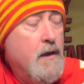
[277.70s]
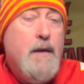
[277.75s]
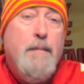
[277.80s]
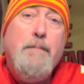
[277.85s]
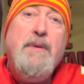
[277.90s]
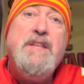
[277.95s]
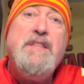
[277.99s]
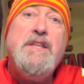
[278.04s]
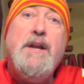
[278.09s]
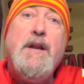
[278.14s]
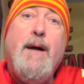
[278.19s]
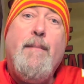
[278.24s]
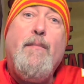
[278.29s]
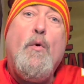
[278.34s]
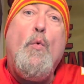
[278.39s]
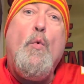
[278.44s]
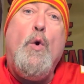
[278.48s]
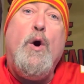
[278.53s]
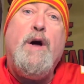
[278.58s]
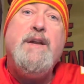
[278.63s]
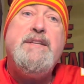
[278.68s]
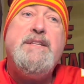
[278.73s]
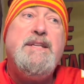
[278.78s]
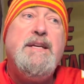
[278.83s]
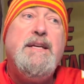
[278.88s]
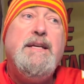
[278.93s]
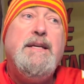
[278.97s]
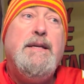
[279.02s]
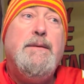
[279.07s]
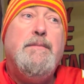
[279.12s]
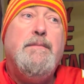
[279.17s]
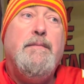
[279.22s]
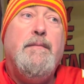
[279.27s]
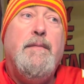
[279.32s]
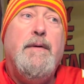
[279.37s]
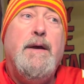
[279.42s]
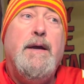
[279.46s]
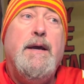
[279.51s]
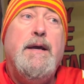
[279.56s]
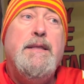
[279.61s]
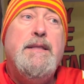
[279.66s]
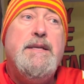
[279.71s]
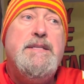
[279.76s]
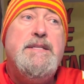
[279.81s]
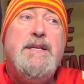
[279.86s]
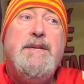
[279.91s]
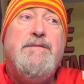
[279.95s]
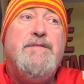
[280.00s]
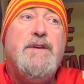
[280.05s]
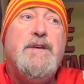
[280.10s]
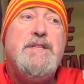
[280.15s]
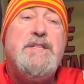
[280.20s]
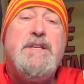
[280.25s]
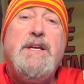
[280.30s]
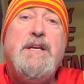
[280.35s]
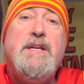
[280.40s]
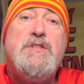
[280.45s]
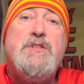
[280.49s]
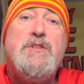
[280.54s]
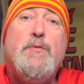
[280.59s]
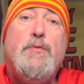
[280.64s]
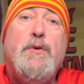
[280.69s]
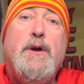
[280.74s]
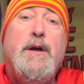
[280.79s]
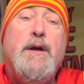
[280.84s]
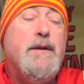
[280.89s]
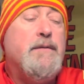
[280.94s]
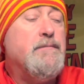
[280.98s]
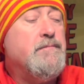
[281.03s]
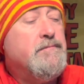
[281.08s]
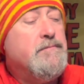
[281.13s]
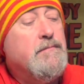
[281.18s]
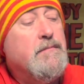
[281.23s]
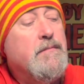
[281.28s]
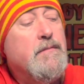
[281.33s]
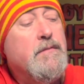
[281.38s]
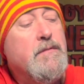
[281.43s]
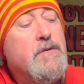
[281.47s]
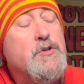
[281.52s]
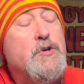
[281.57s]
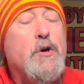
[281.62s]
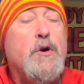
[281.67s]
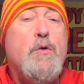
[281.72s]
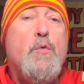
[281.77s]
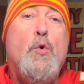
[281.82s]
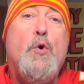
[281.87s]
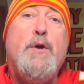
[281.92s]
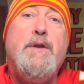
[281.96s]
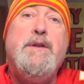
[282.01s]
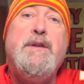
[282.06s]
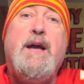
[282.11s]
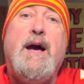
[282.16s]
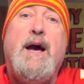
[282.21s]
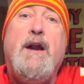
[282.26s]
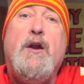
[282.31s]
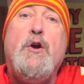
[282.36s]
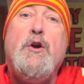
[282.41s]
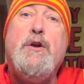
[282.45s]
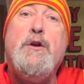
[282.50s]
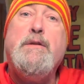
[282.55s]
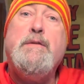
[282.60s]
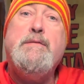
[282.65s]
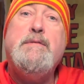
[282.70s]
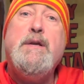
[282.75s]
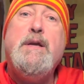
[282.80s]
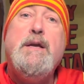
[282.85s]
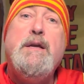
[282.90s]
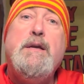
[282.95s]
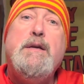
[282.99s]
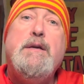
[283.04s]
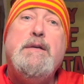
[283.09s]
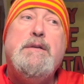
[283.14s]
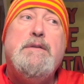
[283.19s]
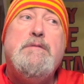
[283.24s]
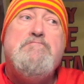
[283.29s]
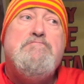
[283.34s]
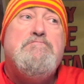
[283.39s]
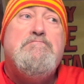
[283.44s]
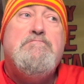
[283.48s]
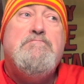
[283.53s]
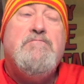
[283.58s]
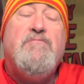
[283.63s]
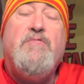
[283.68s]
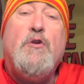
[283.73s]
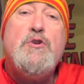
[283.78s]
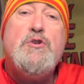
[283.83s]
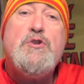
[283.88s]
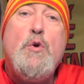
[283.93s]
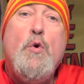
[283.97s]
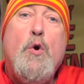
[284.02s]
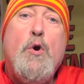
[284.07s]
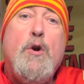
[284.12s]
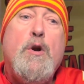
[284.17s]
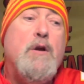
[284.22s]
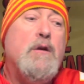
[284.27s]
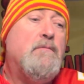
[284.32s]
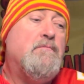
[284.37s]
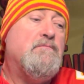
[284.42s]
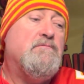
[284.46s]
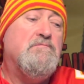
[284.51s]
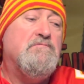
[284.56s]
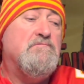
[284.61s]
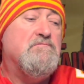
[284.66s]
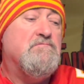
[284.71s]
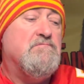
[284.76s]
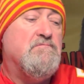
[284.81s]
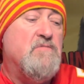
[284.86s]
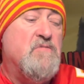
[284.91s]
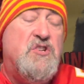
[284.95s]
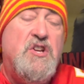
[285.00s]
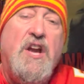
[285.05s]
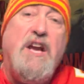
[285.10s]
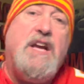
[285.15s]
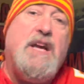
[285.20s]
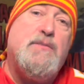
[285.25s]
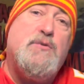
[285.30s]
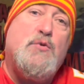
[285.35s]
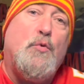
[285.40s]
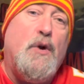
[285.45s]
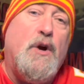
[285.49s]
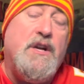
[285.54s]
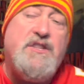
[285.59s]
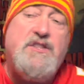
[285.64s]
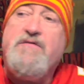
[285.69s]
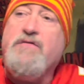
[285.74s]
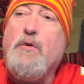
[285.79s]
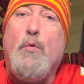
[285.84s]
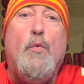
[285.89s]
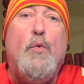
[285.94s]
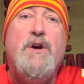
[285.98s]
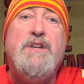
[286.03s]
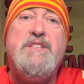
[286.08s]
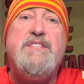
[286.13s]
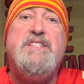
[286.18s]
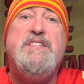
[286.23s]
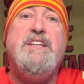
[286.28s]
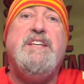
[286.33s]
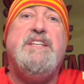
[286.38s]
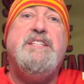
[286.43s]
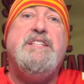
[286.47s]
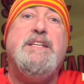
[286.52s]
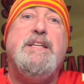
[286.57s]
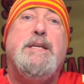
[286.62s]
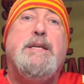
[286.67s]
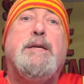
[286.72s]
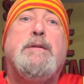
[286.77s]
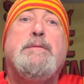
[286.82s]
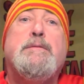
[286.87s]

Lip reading: being the number one team in the defense against the run. Turk Wharton got hurt first quarter. Jacobs rushed for 160.